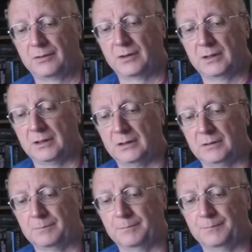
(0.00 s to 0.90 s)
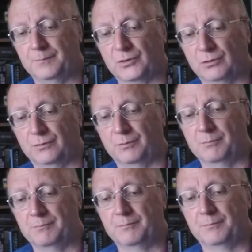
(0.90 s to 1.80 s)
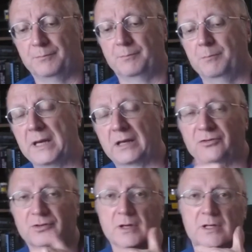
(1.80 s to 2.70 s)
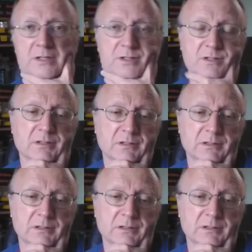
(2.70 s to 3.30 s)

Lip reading: the sort of mega-sized